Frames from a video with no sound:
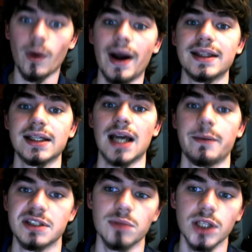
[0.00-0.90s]
in the
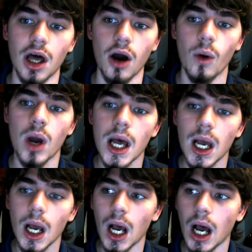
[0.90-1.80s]
comments below.
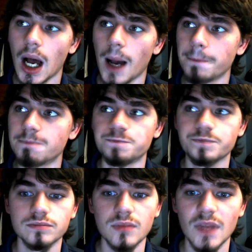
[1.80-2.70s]
Um,
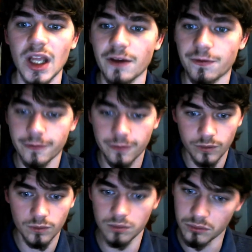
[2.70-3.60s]
if
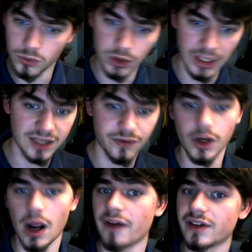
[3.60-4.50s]
you liked the video,
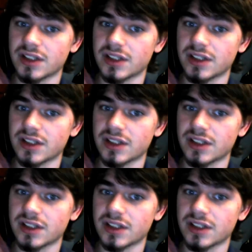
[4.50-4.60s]
obviously,